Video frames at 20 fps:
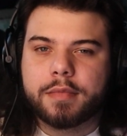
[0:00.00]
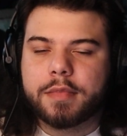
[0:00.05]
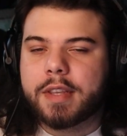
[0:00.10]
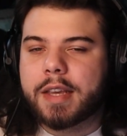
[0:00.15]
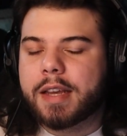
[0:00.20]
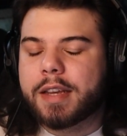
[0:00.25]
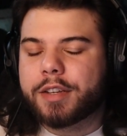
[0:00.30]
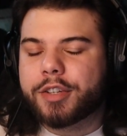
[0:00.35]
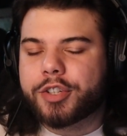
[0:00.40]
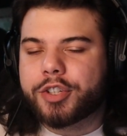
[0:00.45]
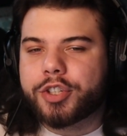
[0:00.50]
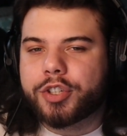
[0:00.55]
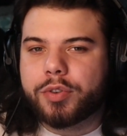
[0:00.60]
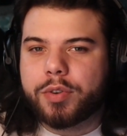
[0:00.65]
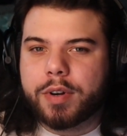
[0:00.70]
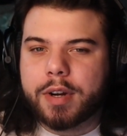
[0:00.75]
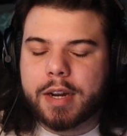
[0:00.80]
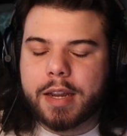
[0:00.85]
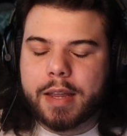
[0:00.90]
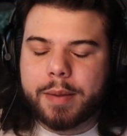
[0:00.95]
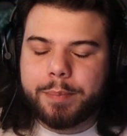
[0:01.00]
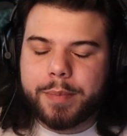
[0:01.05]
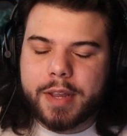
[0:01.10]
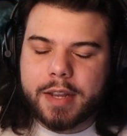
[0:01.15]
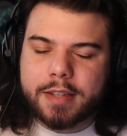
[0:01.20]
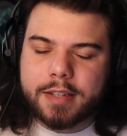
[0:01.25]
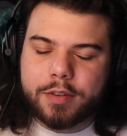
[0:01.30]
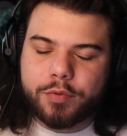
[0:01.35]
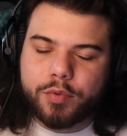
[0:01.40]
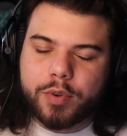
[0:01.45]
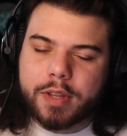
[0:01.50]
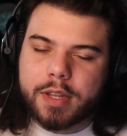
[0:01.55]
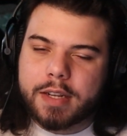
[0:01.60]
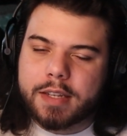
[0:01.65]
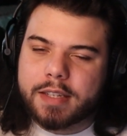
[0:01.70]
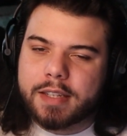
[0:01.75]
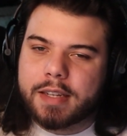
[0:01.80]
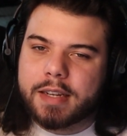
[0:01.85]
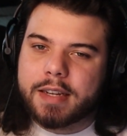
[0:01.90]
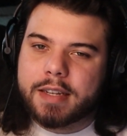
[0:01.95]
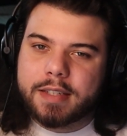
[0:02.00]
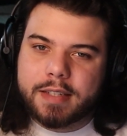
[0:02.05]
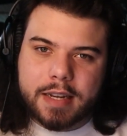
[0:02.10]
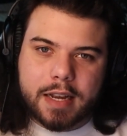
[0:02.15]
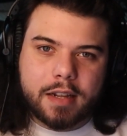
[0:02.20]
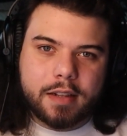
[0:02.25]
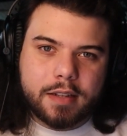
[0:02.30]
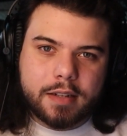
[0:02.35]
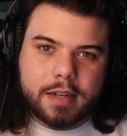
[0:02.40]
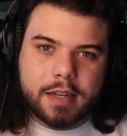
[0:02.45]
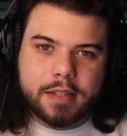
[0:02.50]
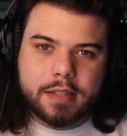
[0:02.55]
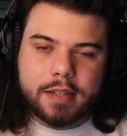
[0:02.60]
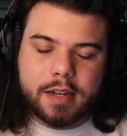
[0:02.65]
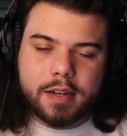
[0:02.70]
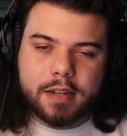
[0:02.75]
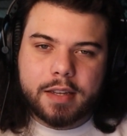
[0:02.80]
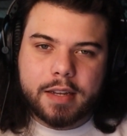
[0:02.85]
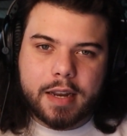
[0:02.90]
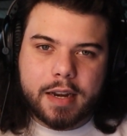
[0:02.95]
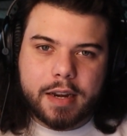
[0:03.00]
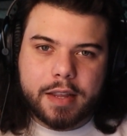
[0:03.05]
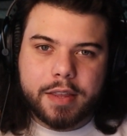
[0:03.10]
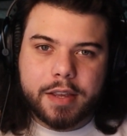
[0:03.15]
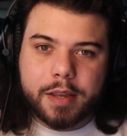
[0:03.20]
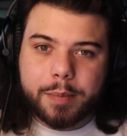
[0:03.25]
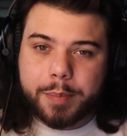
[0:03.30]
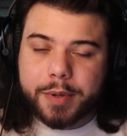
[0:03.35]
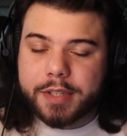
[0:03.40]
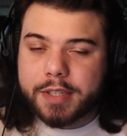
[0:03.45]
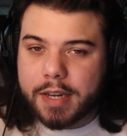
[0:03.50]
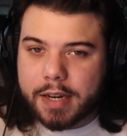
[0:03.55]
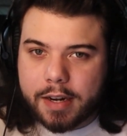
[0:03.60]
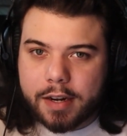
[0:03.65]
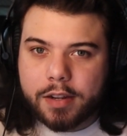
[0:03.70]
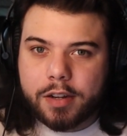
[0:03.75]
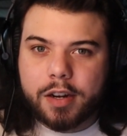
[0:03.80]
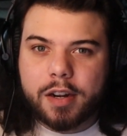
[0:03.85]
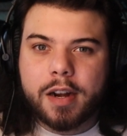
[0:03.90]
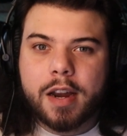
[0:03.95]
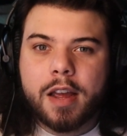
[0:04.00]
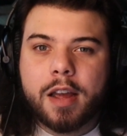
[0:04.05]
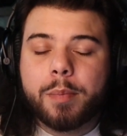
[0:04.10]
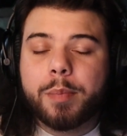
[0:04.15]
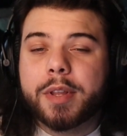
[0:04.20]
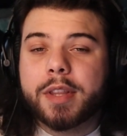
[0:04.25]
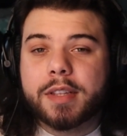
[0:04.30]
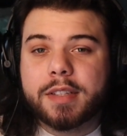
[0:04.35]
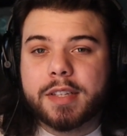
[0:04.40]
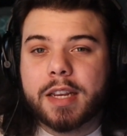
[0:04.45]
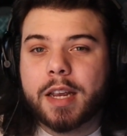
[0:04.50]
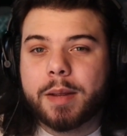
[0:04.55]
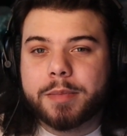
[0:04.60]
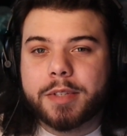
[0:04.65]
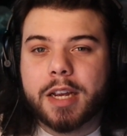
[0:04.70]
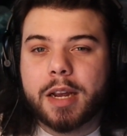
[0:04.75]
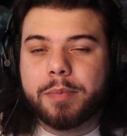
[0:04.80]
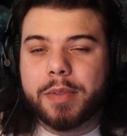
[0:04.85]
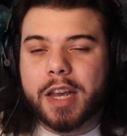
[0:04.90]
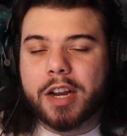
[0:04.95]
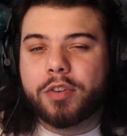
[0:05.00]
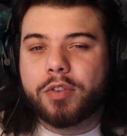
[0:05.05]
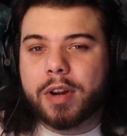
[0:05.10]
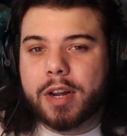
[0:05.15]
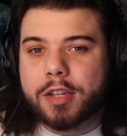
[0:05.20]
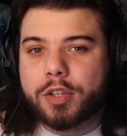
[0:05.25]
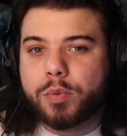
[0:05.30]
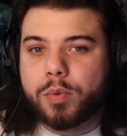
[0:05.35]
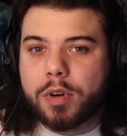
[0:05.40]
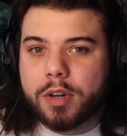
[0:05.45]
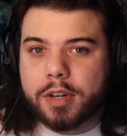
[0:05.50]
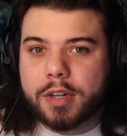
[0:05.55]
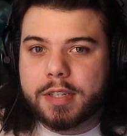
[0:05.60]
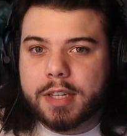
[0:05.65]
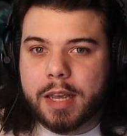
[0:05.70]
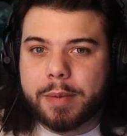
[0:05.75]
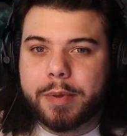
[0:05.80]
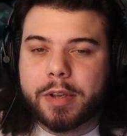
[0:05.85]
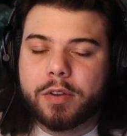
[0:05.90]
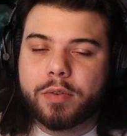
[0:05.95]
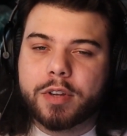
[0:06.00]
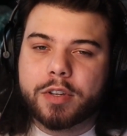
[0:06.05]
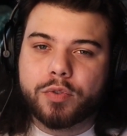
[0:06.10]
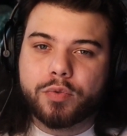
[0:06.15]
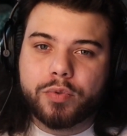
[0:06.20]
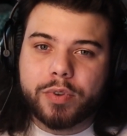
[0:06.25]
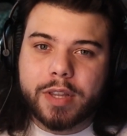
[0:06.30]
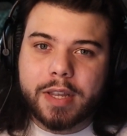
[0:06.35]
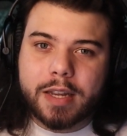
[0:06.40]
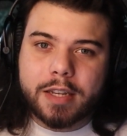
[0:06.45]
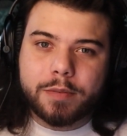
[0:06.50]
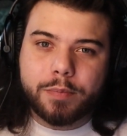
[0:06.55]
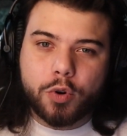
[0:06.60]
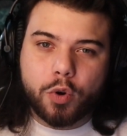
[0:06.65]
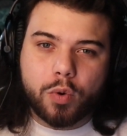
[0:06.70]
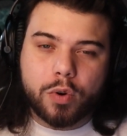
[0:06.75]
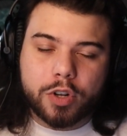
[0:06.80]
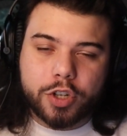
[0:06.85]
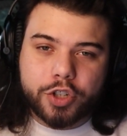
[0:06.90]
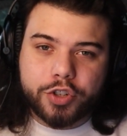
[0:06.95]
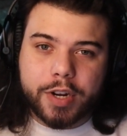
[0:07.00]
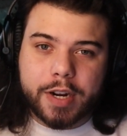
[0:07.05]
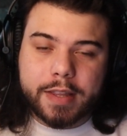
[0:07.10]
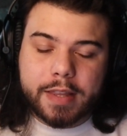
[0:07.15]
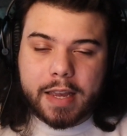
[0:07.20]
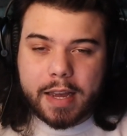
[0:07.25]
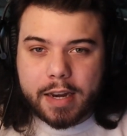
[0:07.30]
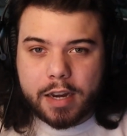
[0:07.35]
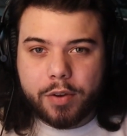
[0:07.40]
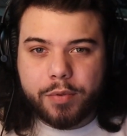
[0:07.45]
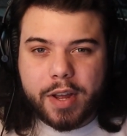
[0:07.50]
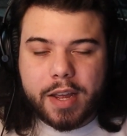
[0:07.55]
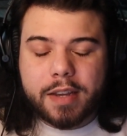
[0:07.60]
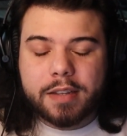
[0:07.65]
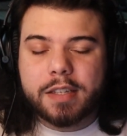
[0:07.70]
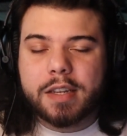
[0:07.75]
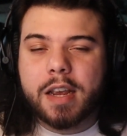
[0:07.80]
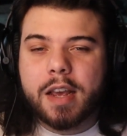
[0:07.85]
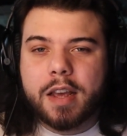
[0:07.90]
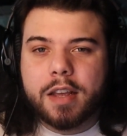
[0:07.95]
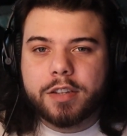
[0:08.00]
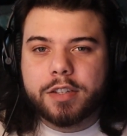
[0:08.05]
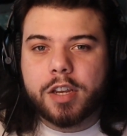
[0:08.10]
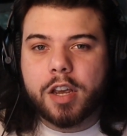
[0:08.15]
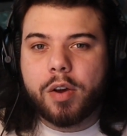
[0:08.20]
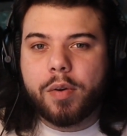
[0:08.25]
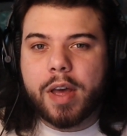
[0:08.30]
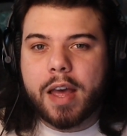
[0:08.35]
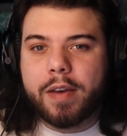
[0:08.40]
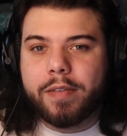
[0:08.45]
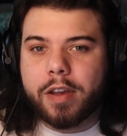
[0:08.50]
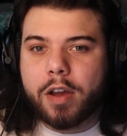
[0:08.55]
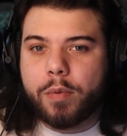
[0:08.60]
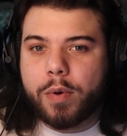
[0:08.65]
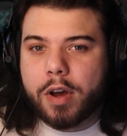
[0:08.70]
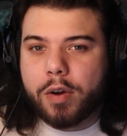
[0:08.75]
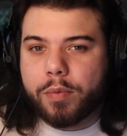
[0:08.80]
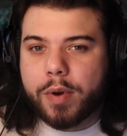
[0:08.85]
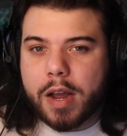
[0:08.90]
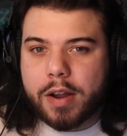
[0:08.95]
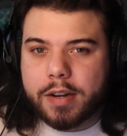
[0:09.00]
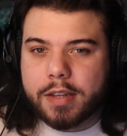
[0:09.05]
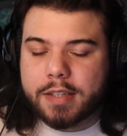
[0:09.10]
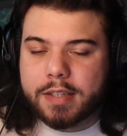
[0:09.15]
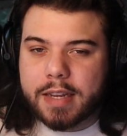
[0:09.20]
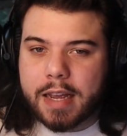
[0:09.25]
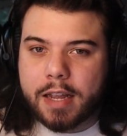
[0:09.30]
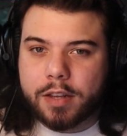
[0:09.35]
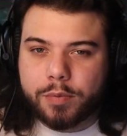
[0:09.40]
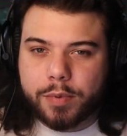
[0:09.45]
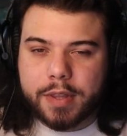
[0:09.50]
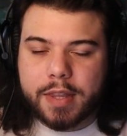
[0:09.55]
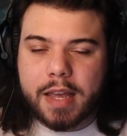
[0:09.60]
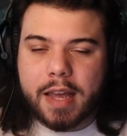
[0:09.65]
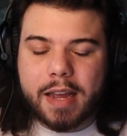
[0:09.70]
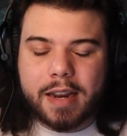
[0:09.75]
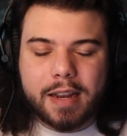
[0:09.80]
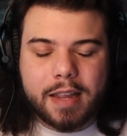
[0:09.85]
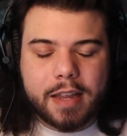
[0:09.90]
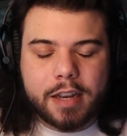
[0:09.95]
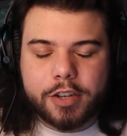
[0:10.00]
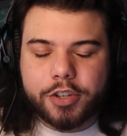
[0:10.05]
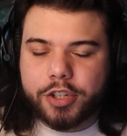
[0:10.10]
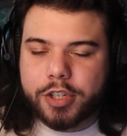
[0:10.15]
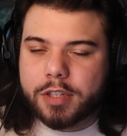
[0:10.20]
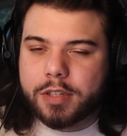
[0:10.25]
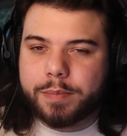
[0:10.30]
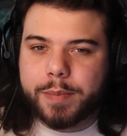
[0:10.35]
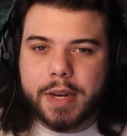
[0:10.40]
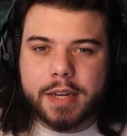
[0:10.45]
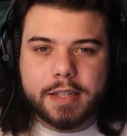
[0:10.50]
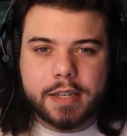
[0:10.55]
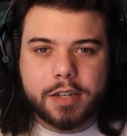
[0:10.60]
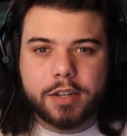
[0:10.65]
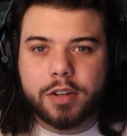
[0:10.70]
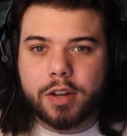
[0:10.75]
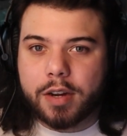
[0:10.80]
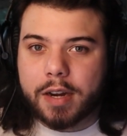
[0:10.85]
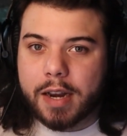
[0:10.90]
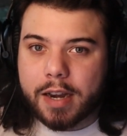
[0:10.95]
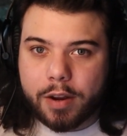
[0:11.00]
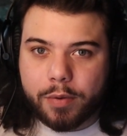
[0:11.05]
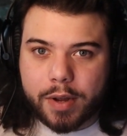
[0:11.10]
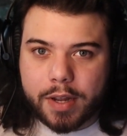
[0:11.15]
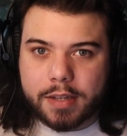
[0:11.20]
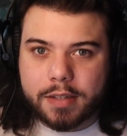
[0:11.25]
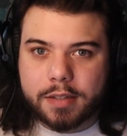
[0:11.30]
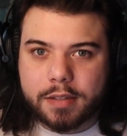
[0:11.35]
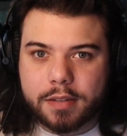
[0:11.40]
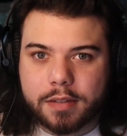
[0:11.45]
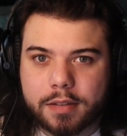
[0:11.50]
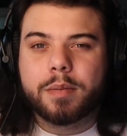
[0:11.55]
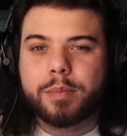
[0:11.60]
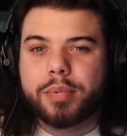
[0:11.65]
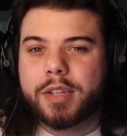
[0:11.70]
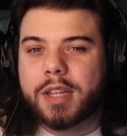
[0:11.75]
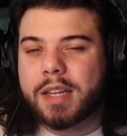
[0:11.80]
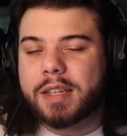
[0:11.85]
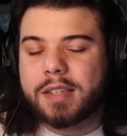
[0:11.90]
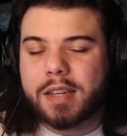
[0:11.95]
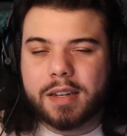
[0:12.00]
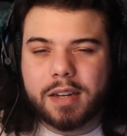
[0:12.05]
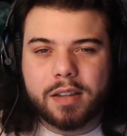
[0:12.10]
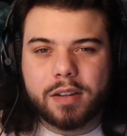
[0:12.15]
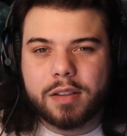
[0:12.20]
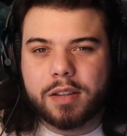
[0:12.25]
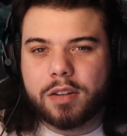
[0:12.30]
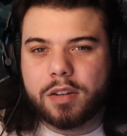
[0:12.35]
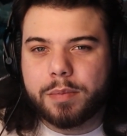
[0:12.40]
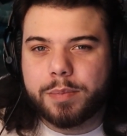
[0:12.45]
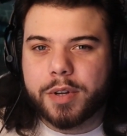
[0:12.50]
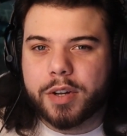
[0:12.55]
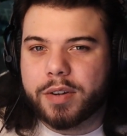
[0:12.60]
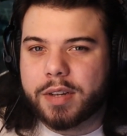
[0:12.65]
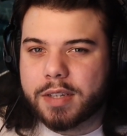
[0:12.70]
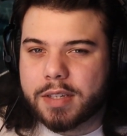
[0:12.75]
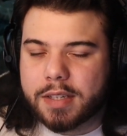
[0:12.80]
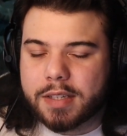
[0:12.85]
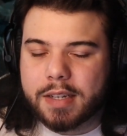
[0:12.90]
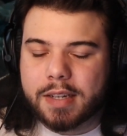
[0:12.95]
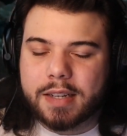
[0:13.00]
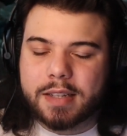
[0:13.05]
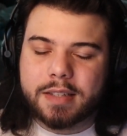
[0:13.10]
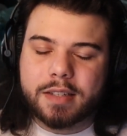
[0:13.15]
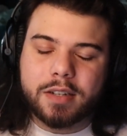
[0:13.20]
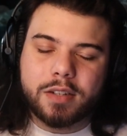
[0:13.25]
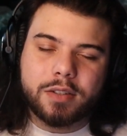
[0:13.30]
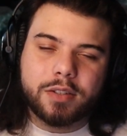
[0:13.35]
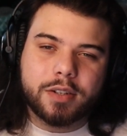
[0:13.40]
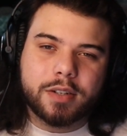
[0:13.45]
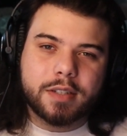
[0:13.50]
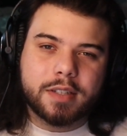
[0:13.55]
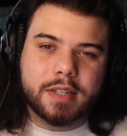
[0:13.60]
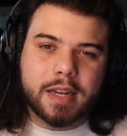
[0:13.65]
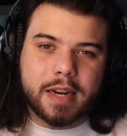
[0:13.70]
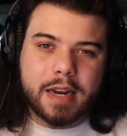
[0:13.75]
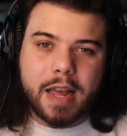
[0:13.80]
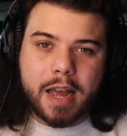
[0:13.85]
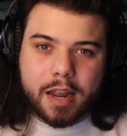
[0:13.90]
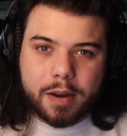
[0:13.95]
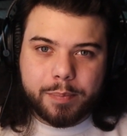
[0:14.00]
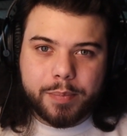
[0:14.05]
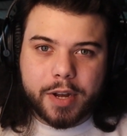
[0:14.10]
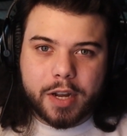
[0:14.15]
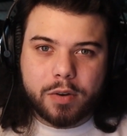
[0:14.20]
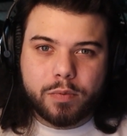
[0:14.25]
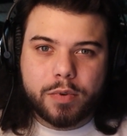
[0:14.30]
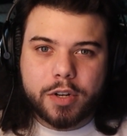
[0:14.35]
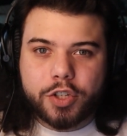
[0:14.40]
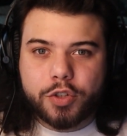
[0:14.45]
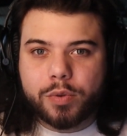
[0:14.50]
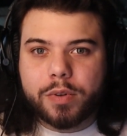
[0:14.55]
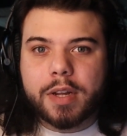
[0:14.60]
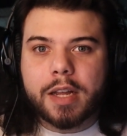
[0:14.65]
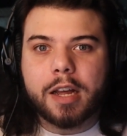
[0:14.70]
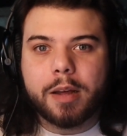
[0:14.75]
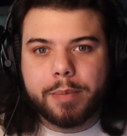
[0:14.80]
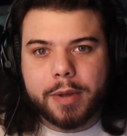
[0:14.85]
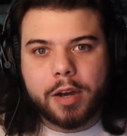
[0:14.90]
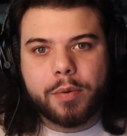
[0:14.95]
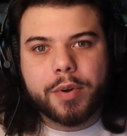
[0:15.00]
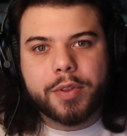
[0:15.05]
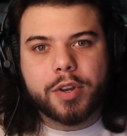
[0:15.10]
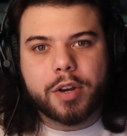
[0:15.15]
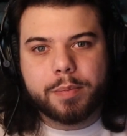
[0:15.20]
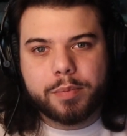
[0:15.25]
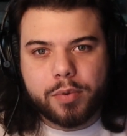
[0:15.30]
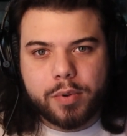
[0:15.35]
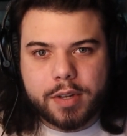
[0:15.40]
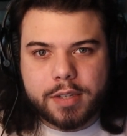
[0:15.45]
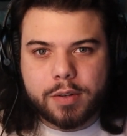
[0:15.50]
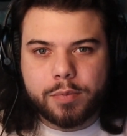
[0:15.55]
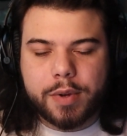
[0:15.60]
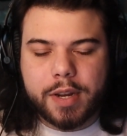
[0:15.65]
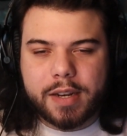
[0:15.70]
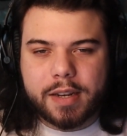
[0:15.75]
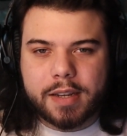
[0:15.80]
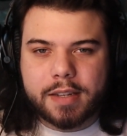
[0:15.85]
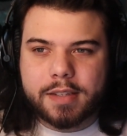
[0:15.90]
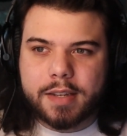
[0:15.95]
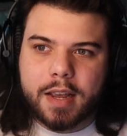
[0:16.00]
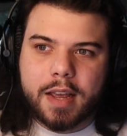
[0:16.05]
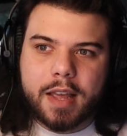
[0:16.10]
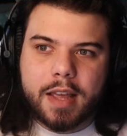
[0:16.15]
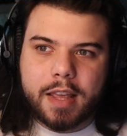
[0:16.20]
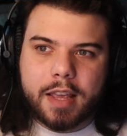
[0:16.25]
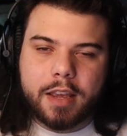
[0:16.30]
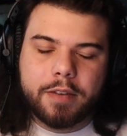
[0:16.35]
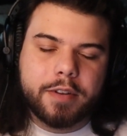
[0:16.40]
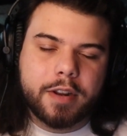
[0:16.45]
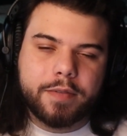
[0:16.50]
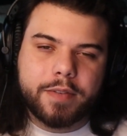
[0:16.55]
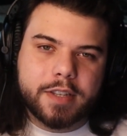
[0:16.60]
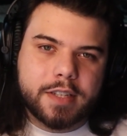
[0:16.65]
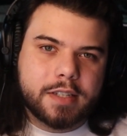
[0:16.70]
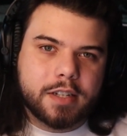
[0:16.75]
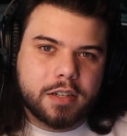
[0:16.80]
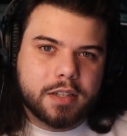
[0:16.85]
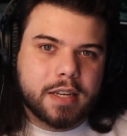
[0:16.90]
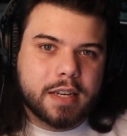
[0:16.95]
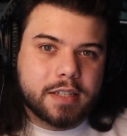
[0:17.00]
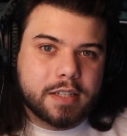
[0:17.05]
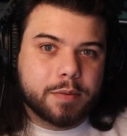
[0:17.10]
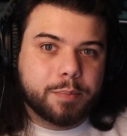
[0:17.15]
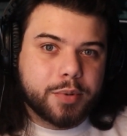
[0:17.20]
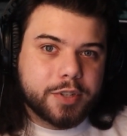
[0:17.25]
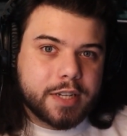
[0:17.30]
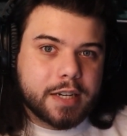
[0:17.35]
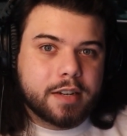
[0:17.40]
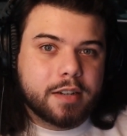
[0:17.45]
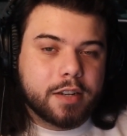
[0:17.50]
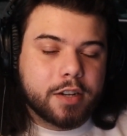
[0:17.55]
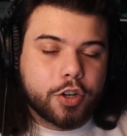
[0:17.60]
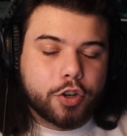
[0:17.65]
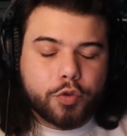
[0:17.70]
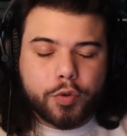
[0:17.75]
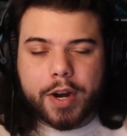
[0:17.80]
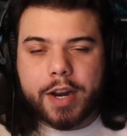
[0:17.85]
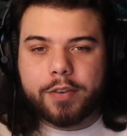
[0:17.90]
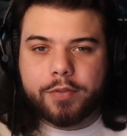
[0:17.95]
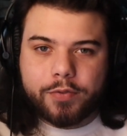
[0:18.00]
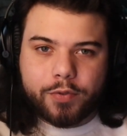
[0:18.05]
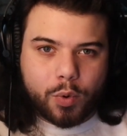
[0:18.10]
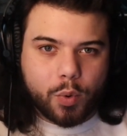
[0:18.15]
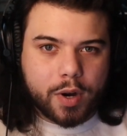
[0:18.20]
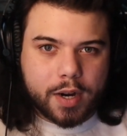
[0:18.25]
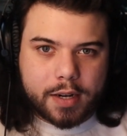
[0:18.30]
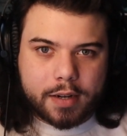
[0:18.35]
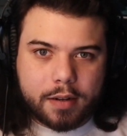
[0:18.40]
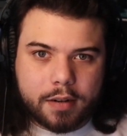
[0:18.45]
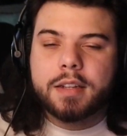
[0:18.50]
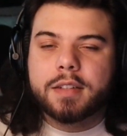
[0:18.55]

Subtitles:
Yeah, sure, it means it really doesn't excel in necessarily anything in particular, but at the same time that grass-water typing is really its core strength anyways, so having a well-rounded stats with that, it just makes it good anyways. Plus, another little bonus is it can still learn Zen Headbutt, which will help out with our poison weakness, even if it still isn't particularly great for it.